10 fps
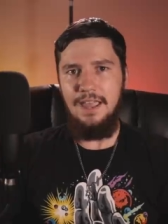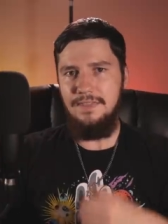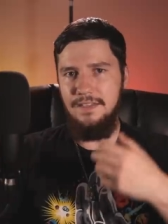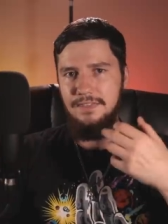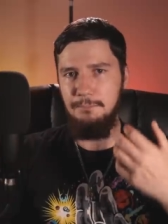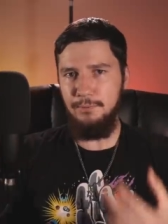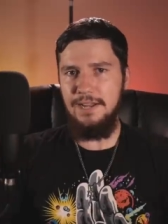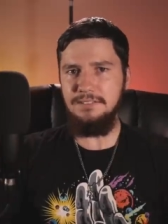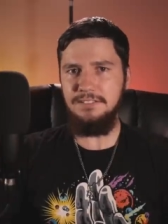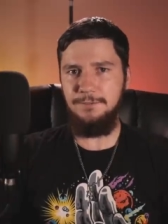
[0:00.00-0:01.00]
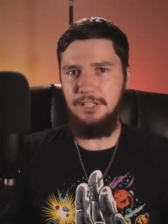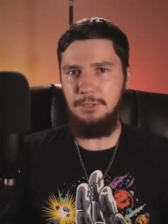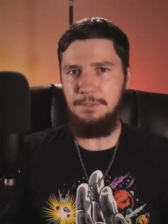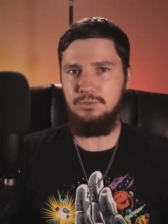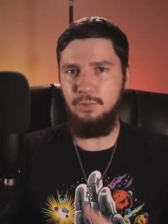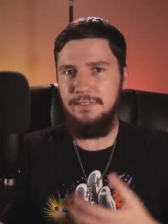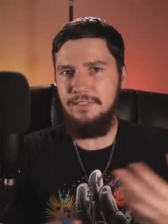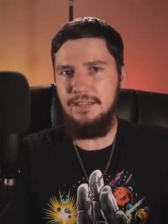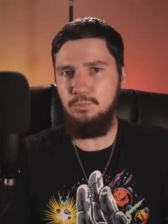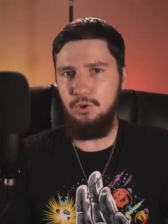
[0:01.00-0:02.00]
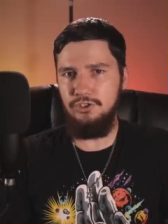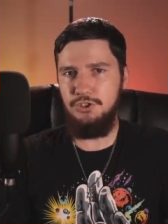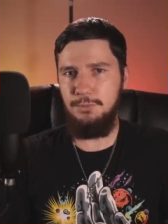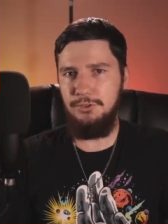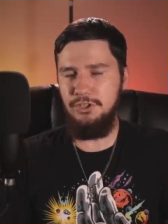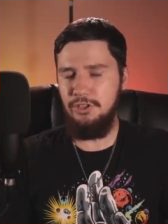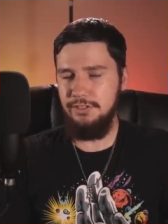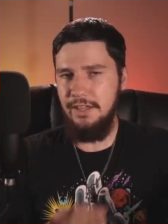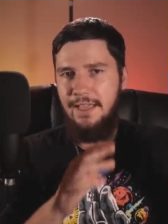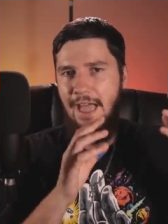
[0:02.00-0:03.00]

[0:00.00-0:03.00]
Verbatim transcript: And then the browser developers, whether they want to or not,